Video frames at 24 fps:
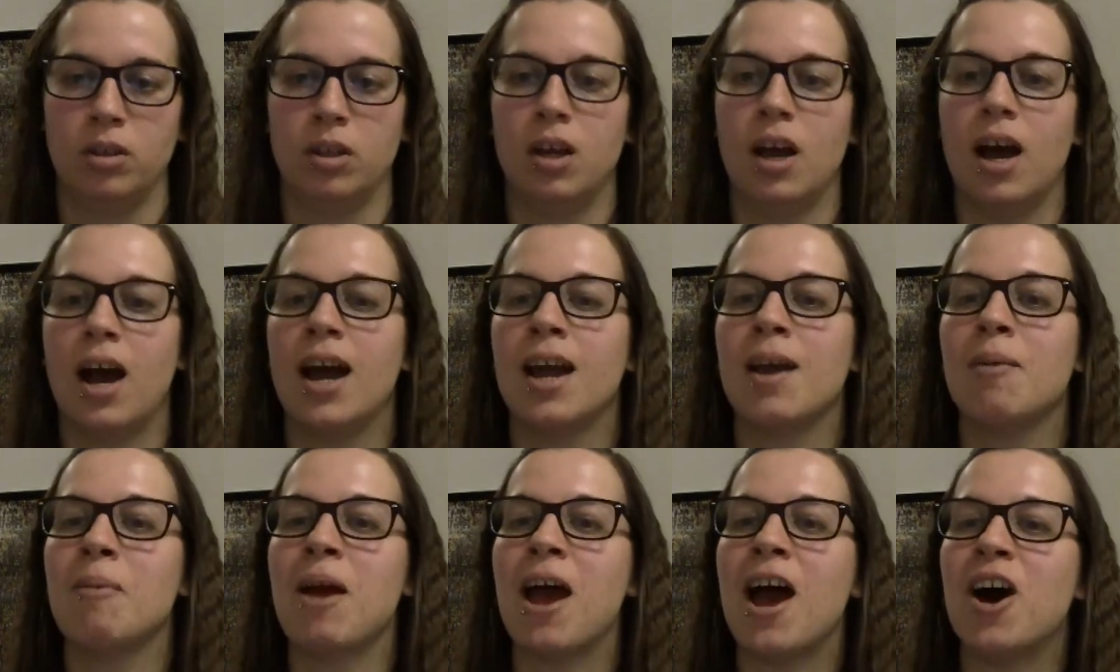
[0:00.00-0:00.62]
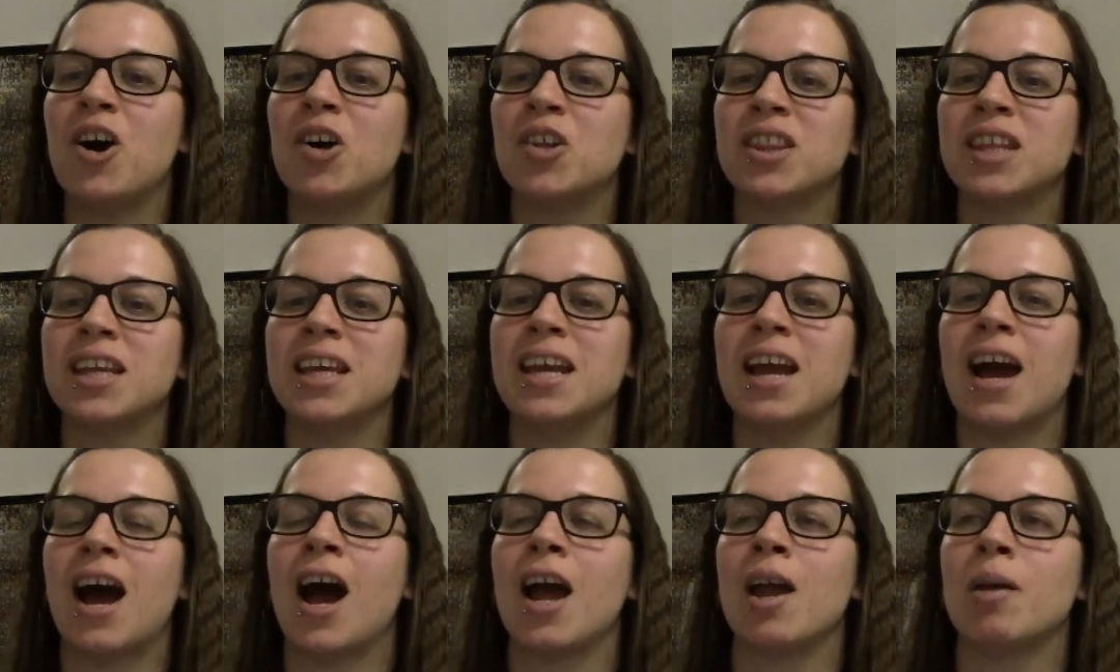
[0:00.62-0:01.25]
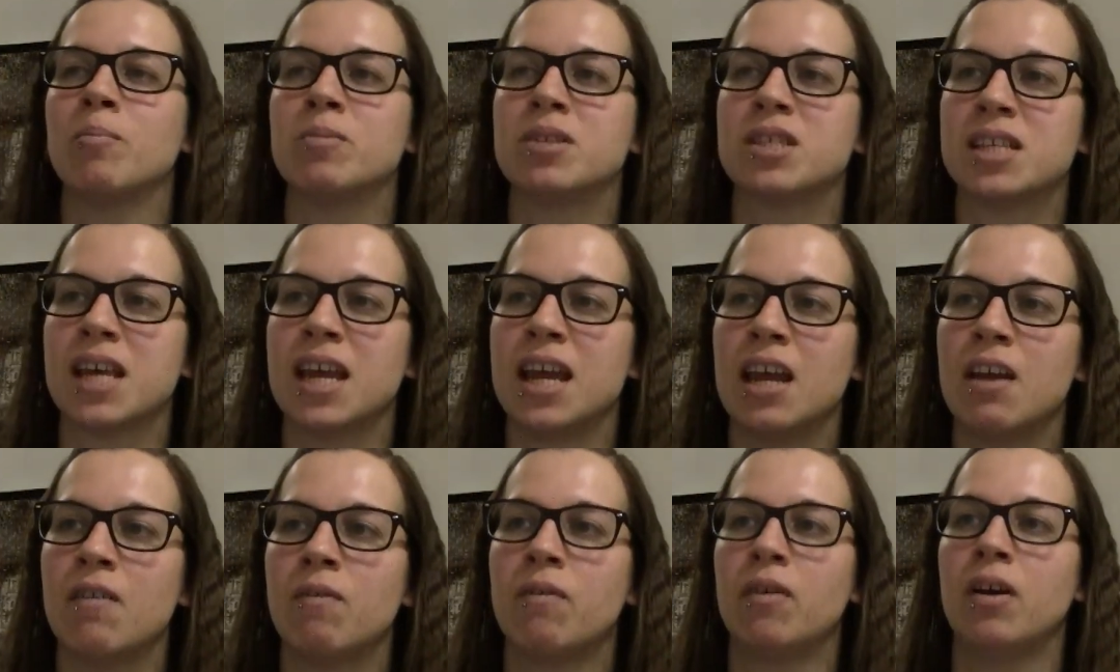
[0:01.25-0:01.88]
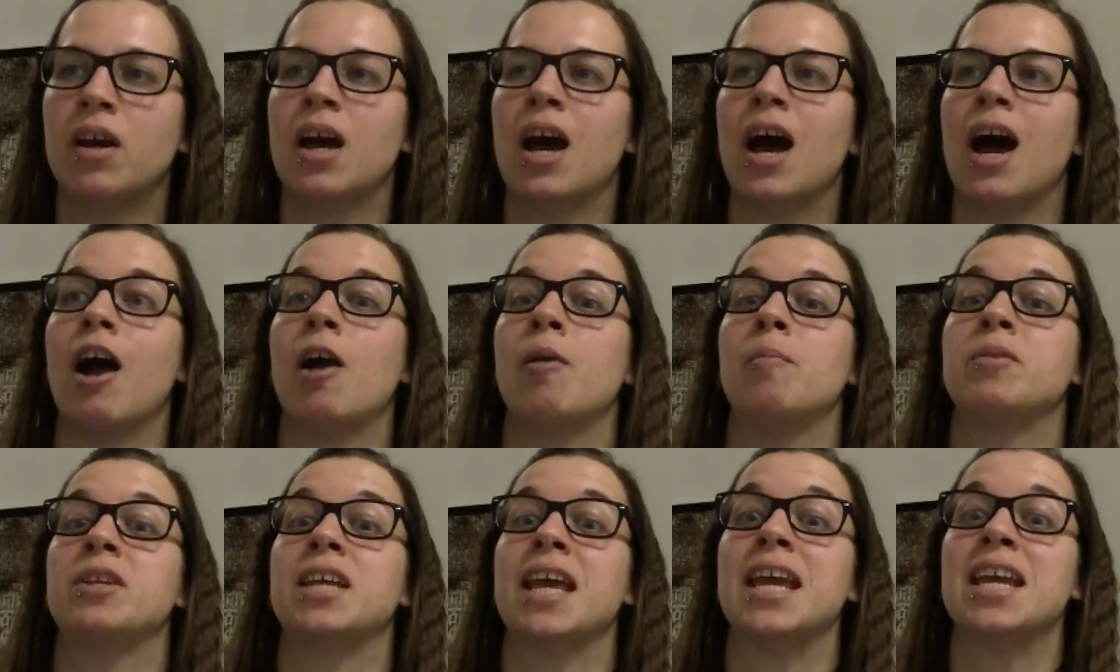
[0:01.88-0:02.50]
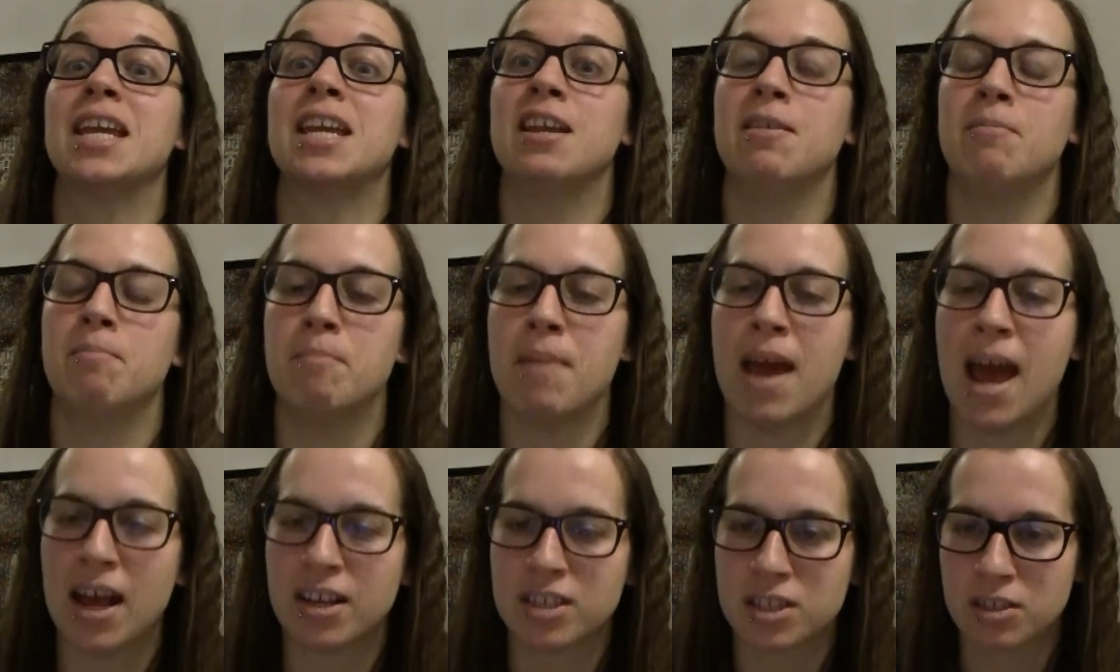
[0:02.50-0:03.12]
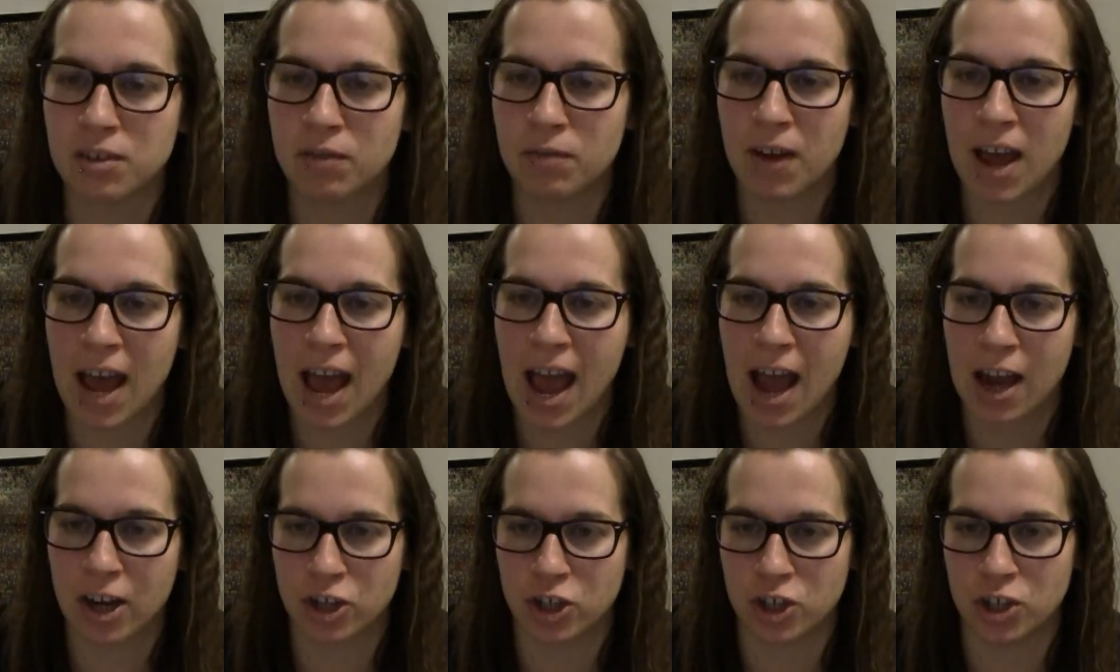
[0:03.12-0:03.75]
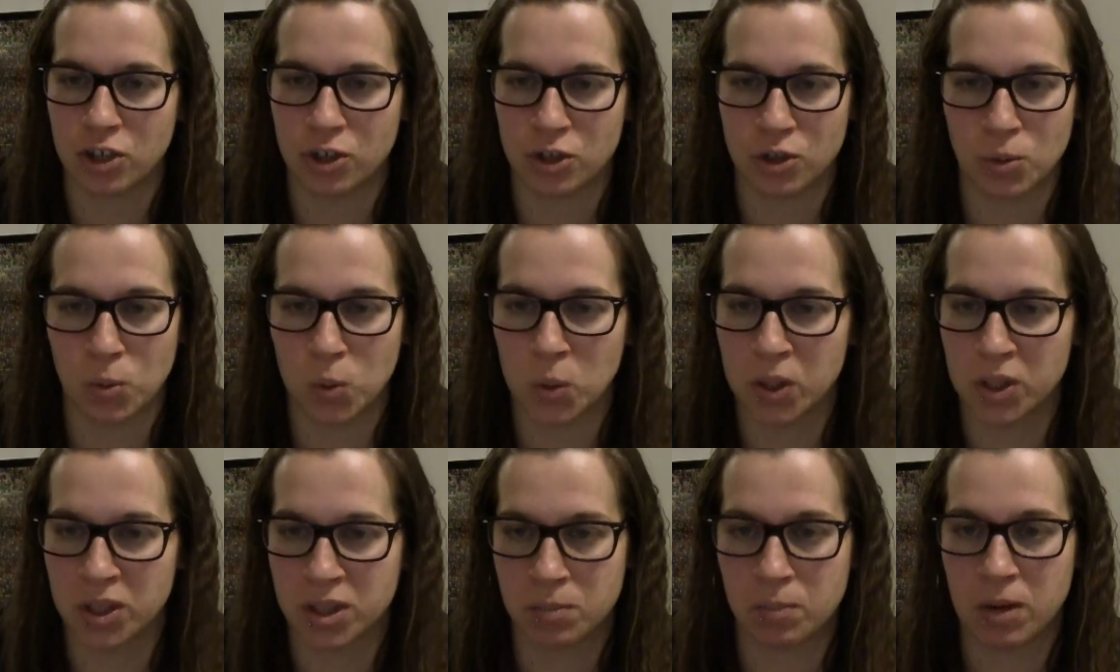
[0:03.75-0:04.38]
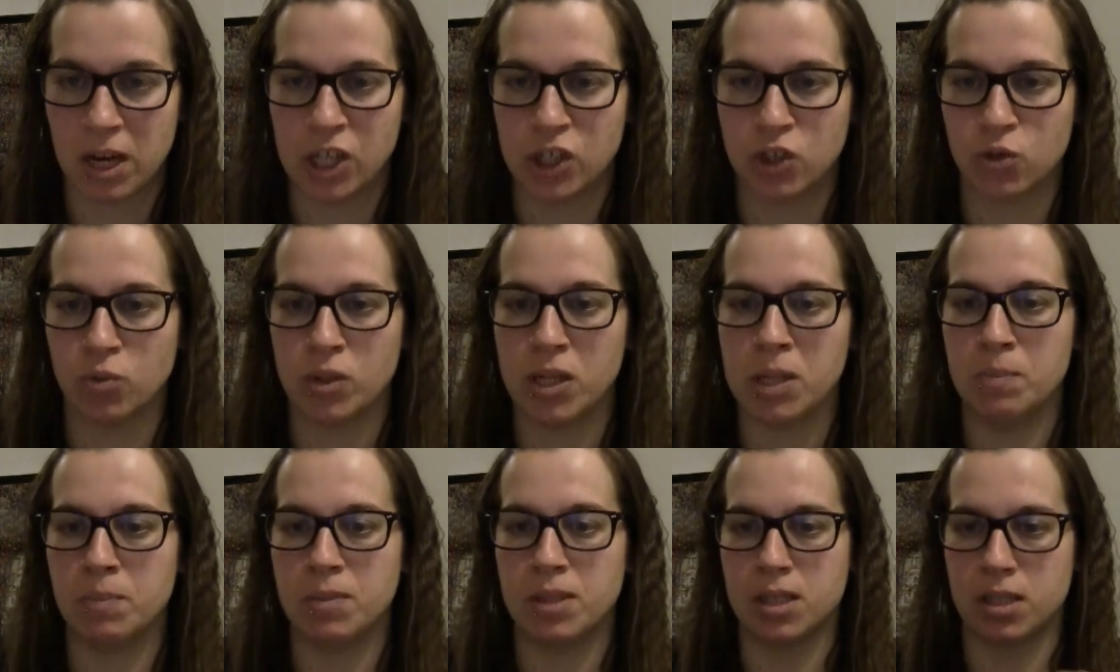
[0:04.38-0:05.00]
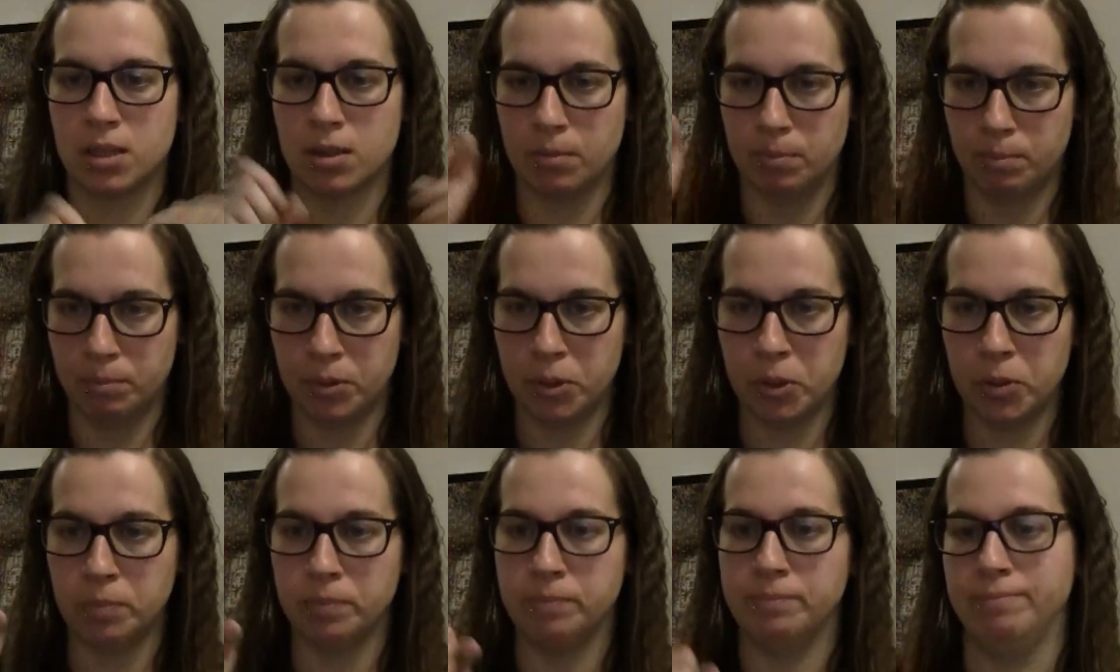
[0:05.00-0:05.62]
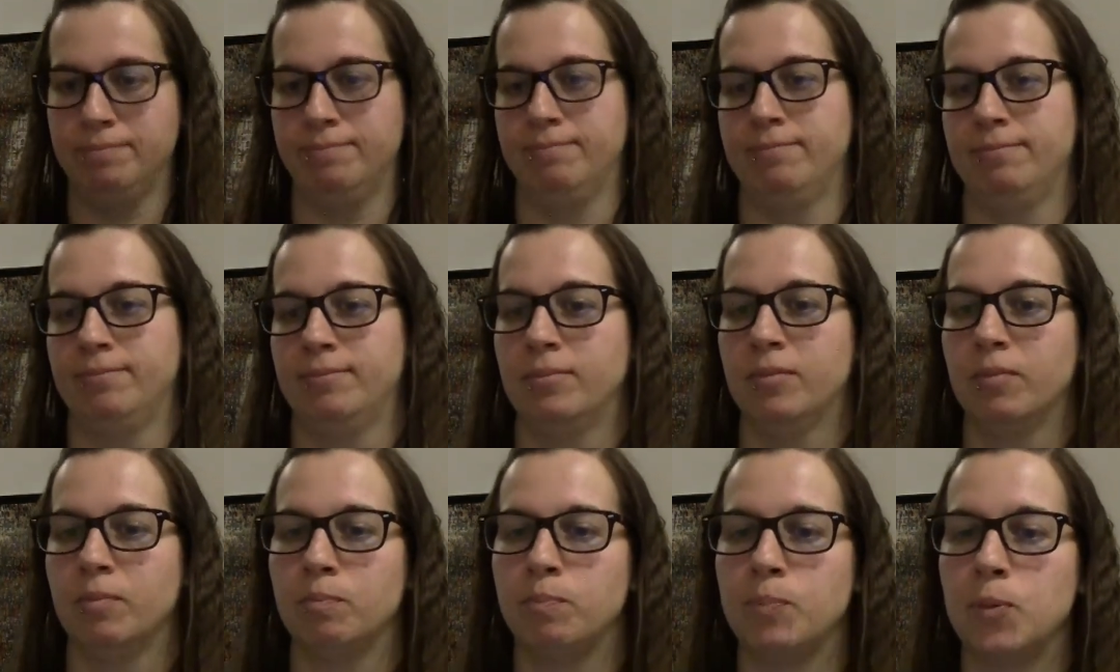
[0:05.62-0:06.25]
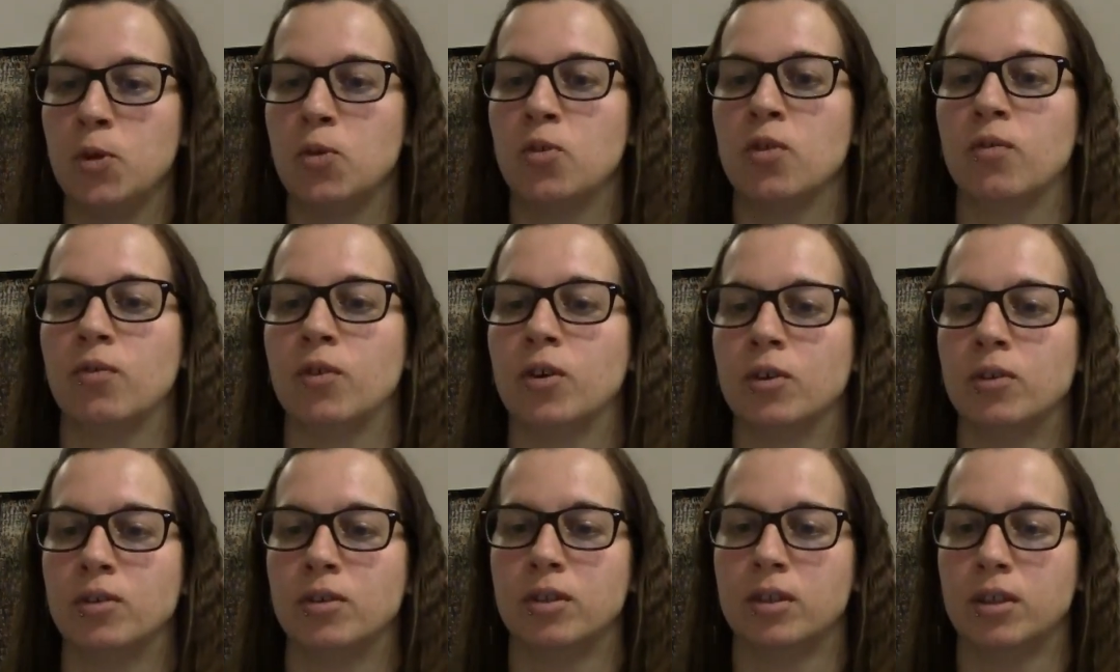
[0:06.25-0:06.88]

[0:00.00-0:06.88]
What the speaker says: I am healthy, I am safe, I'm taking massive action towards my dreams. Boom. Beautiful.